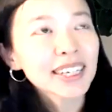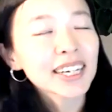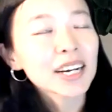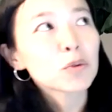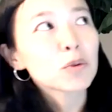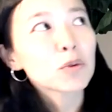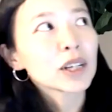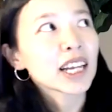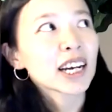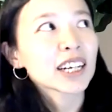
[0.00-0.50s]
I
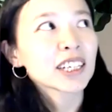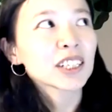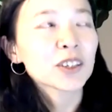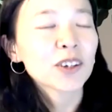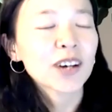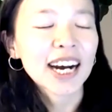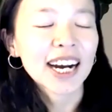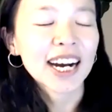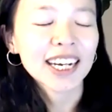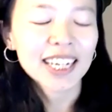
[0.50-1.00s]
would like to
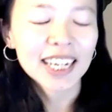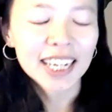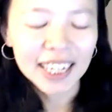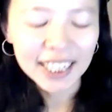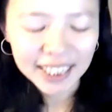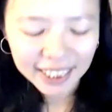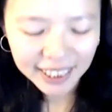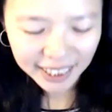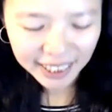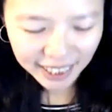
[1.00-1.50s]

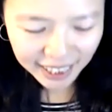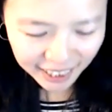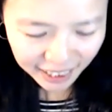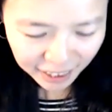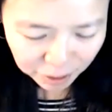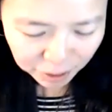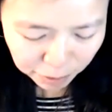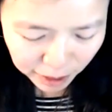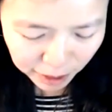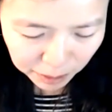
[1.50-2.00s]
highlight
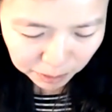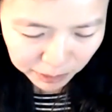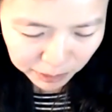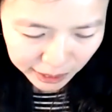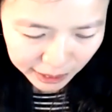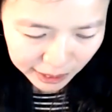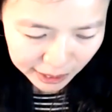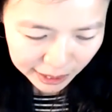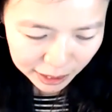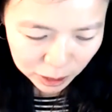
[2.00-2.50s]
from
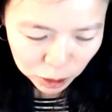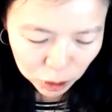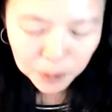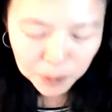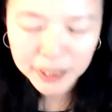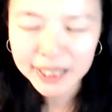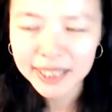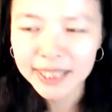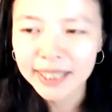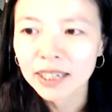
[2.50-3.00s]
the
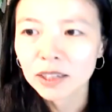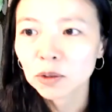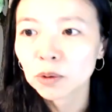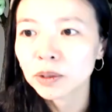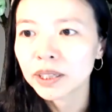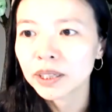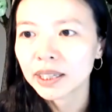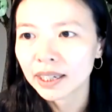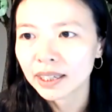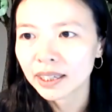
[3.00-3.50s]
HPCA
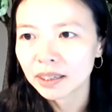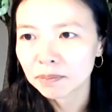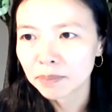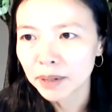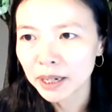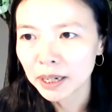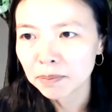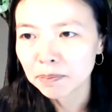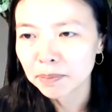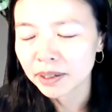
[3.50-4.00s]
2019
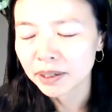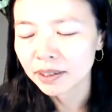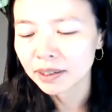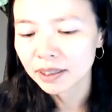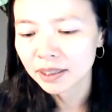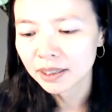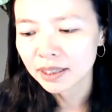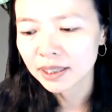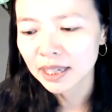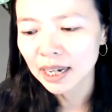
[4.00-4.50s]
paper
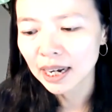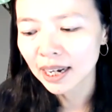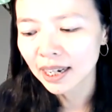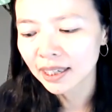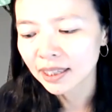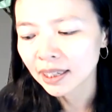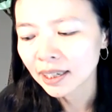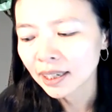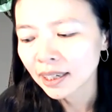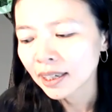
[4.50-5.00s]
is
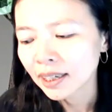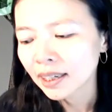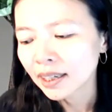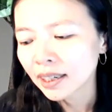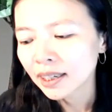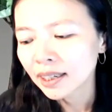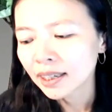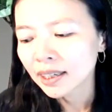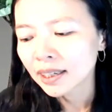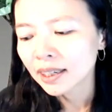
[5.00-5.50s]
that,
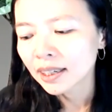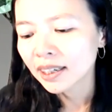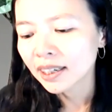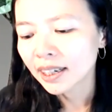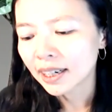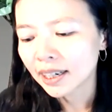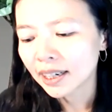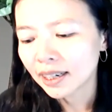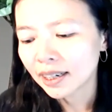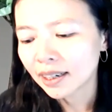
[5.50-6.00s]

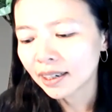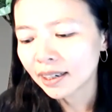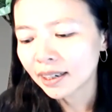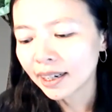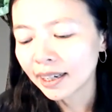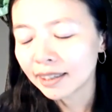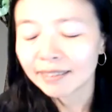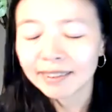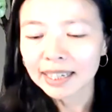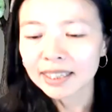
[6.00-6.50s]

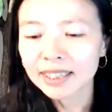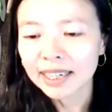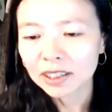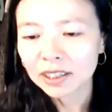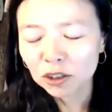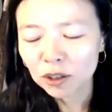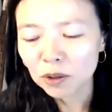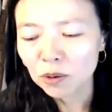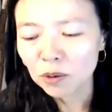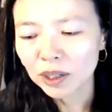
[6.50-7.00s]
and that's
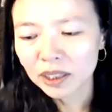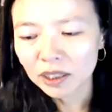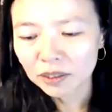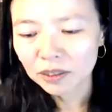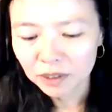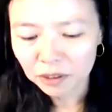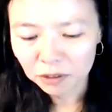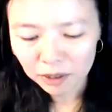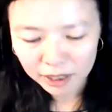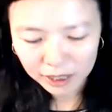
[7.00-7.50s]
actually one of
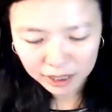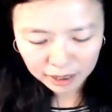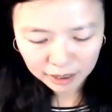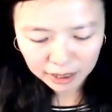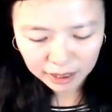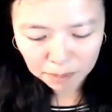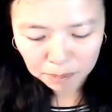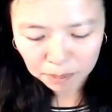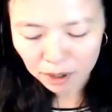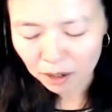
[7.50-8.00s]
the reasons
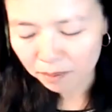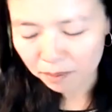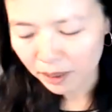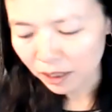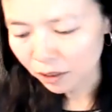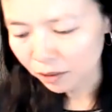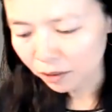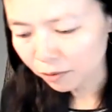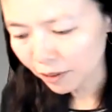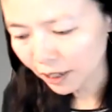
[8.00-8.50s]
that brought me
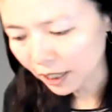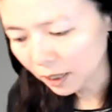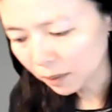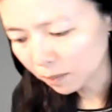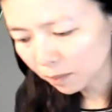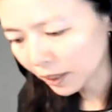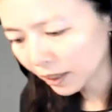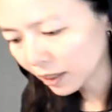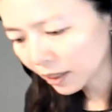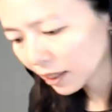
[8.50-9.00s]
to
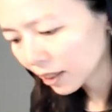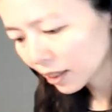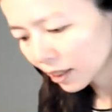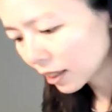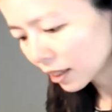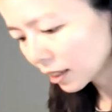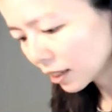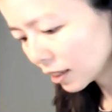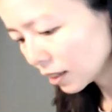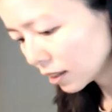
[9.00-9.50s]
Facebook
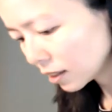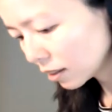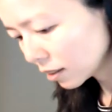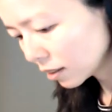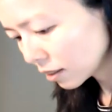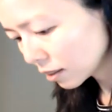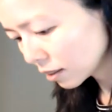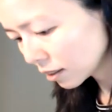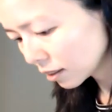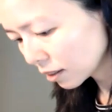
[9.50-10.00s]

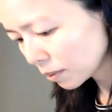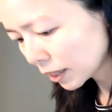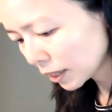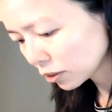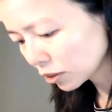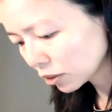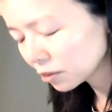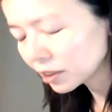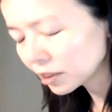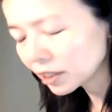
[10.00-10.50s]

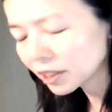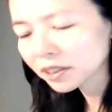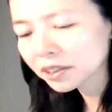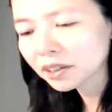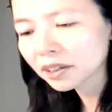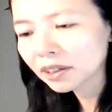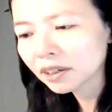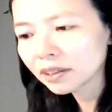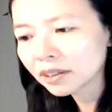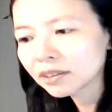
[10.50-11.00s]
about 2 years
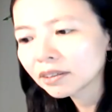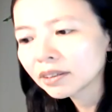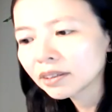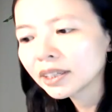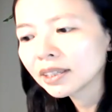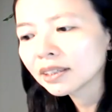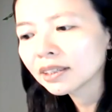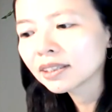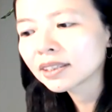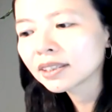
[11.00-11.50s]
ago,
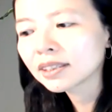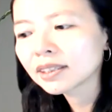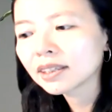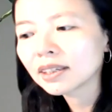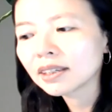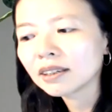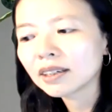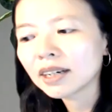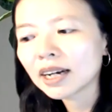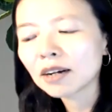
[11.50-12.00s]
is
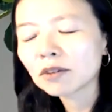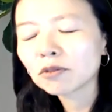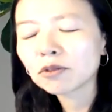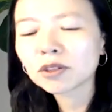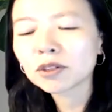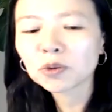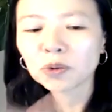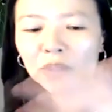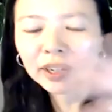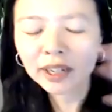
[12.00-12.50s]
I
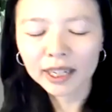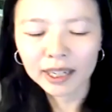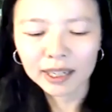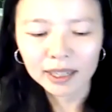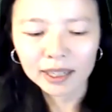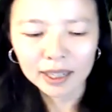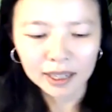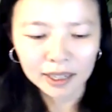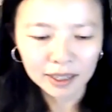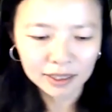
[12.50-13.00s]
was
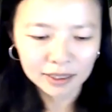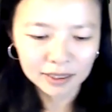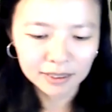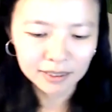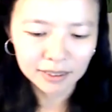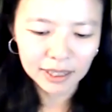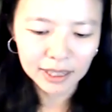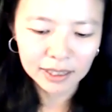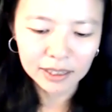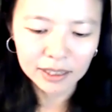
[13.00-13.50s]
working
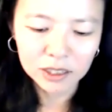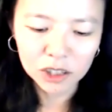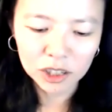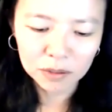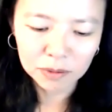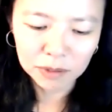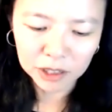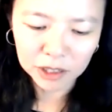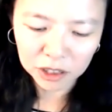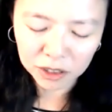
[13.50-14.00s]
on energy
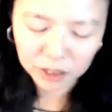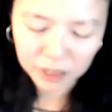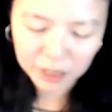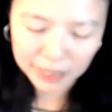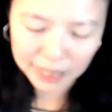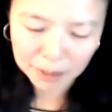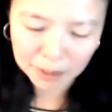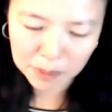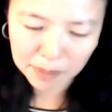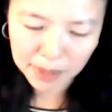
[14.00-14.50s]
efficiency
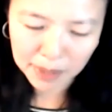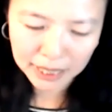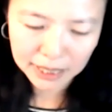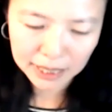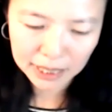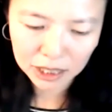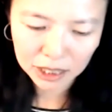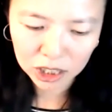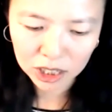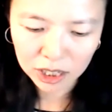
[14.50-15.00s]

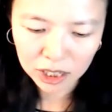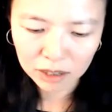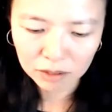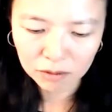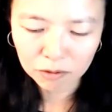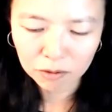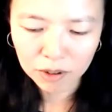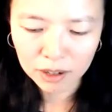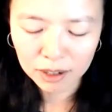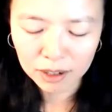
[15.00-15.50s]
optimization
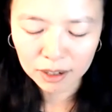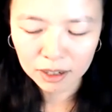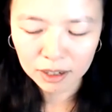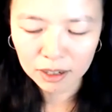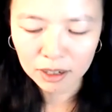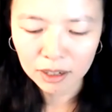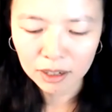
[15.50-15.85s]
for